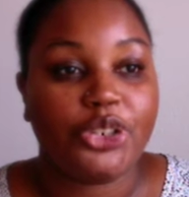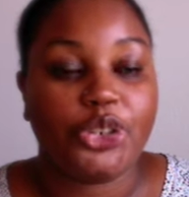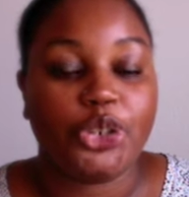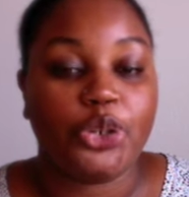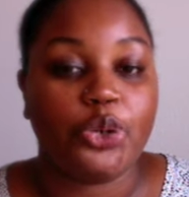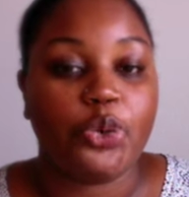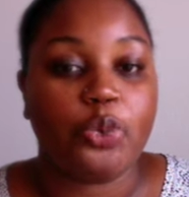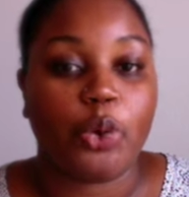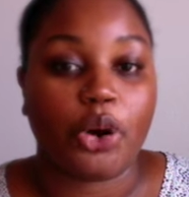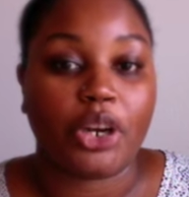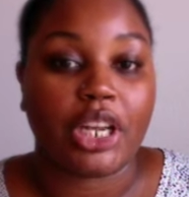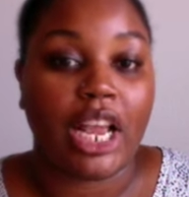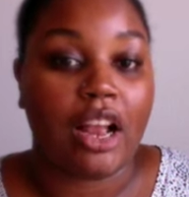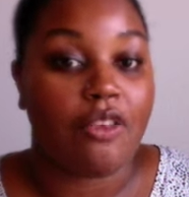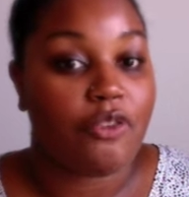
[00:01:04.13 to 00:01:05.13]
to work
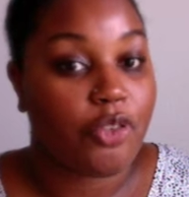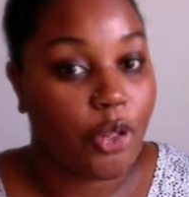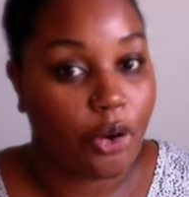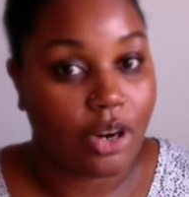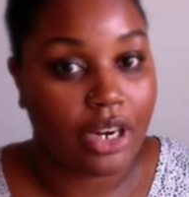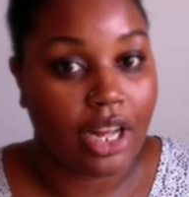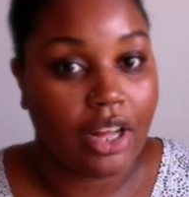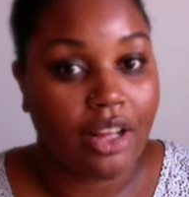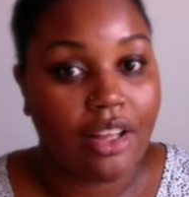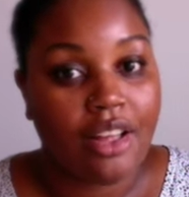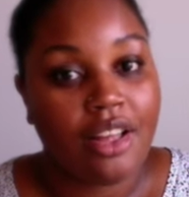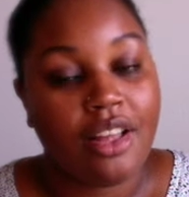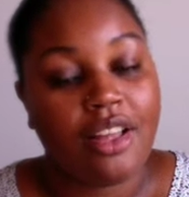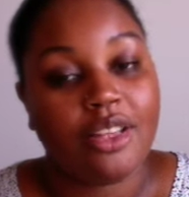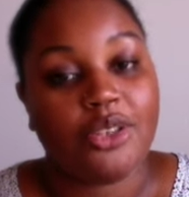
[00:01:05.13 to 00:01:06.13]
in Florida.
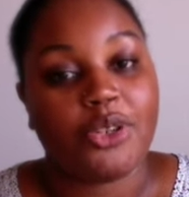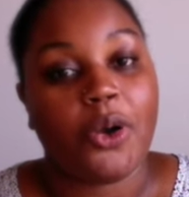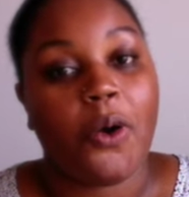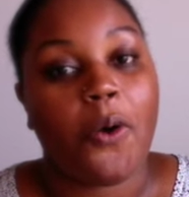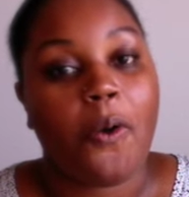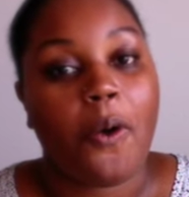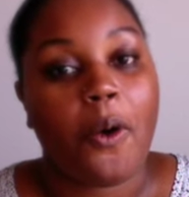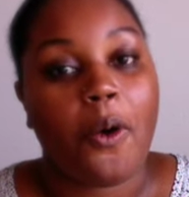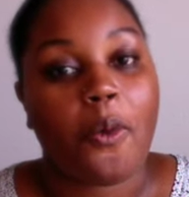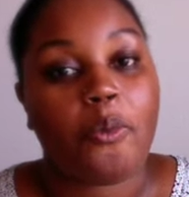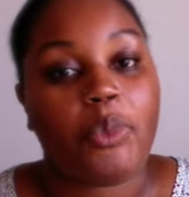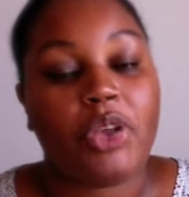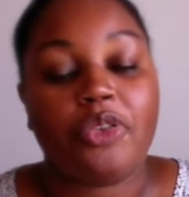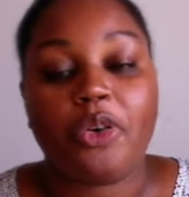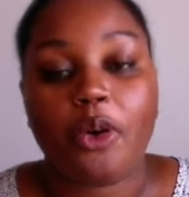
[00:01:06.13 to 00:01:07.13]
So
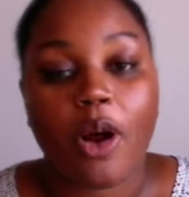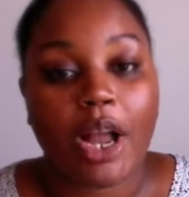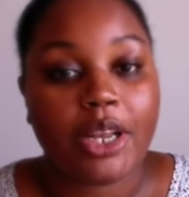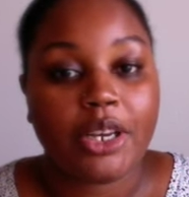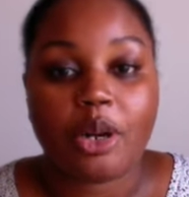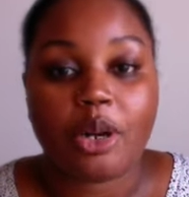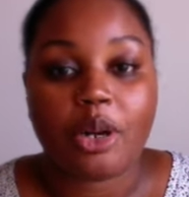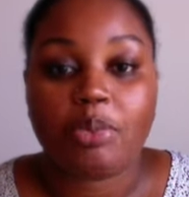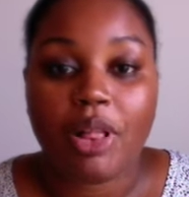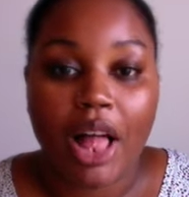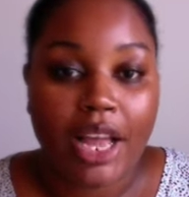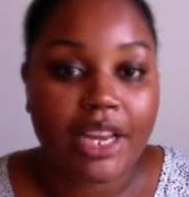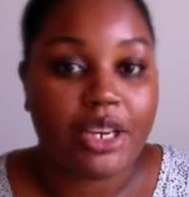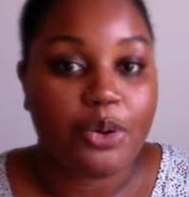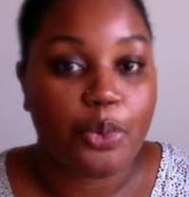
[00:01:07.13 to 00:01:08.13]
before I could
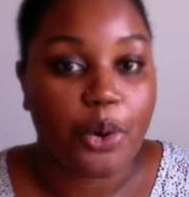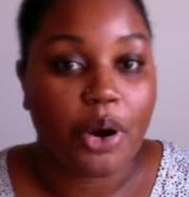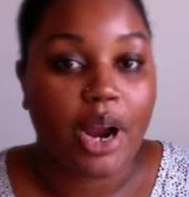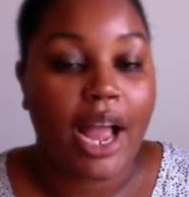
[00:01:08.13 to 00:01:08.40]
apply anywhere,